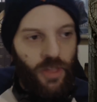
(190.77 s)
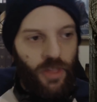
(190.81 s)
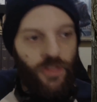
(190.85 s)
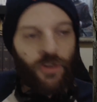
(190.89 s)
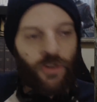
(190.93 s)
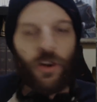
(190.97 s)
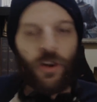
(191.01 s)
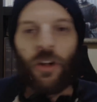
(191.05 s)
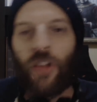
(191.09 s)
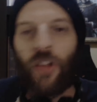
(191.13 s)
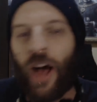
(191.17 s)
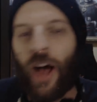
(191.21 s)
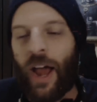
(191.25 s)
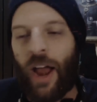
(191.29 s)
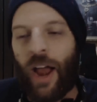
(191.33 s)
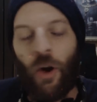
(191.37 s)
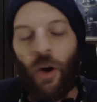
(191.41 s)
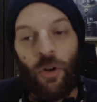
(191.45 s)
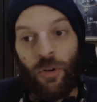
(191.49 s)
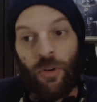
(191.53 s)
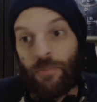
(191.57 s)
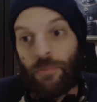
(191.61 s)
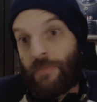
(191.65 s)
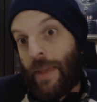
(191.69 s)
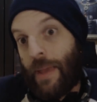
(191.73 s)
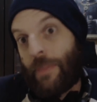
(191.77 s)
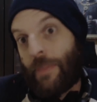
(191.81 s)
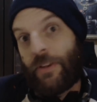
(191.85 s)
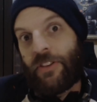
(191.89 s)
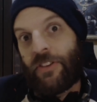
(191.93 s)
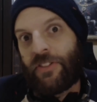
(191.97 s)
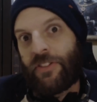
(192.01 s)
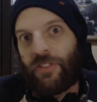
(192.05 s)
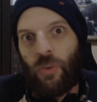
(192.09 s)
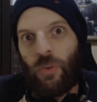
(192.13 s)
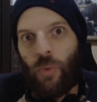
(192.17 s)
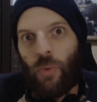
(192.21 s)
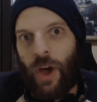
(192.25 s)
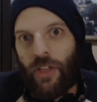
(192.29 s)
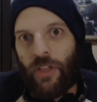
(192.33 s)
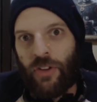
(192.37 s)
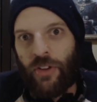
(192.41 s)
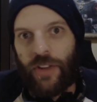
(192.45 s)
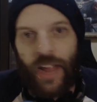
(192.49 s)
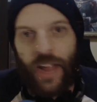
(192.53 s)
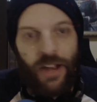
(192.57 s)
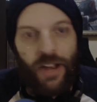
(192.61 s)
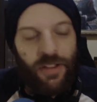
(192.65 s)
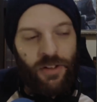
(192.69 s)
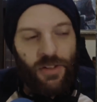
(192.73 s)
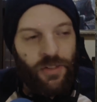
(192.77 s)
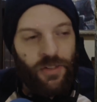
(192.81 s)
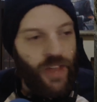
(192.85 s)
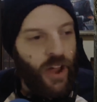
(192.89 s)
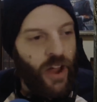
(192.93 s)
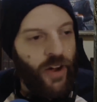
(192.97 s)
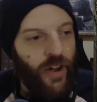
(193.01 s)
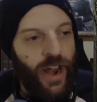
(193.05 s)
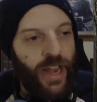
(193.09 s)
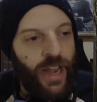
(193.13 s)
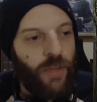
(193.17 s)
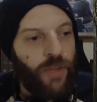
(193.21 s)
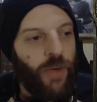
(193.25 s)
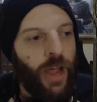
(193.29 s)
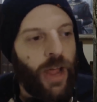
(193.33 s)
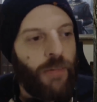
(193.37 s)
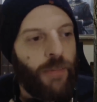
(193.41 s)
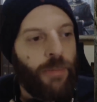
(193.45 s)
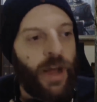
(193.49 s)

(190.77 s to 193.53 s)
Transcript: There are a lot, or maybe just the weather gets you there anyway.